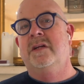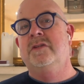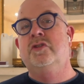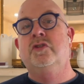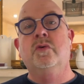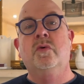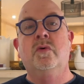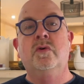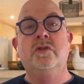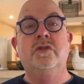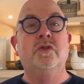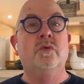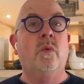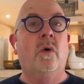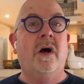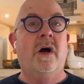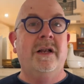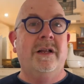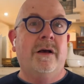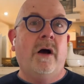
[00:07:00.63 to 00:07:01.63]
by George
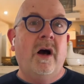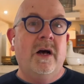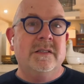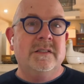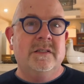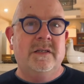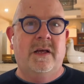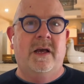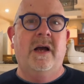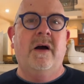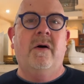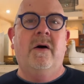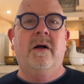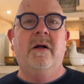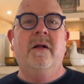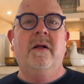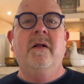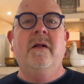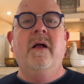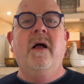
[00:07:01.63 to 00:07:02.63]
Dwight Eisenhower,
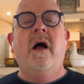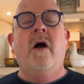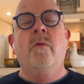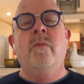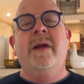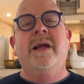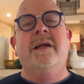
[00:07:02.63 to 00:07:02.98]
a